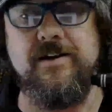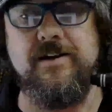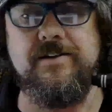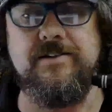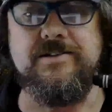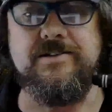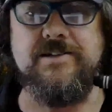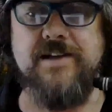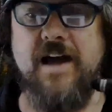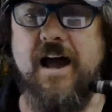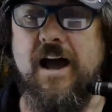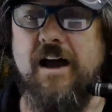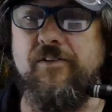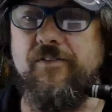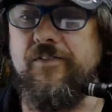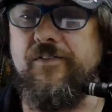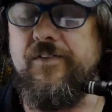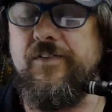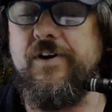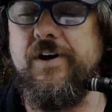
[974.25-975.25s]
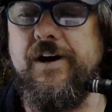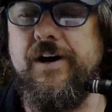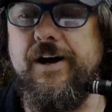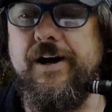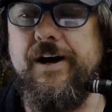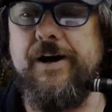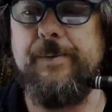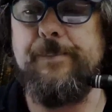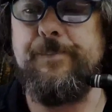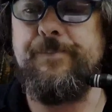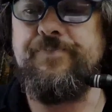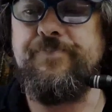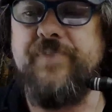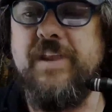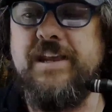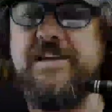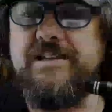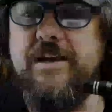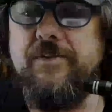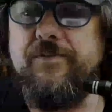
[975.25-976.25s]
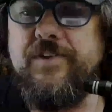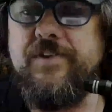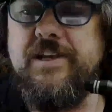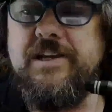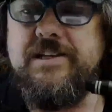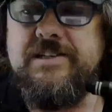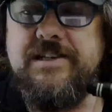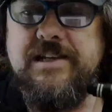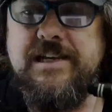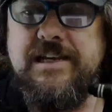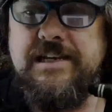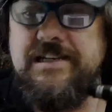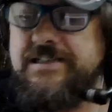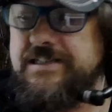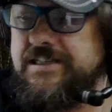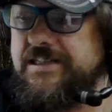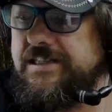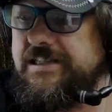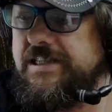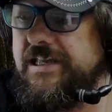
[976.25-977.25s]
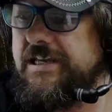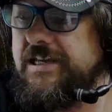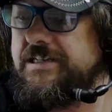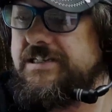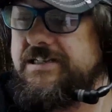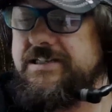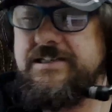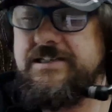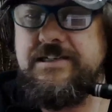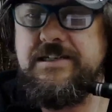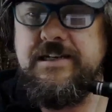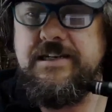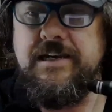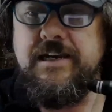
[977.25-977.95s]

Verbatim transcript: stuff um, except for this, is this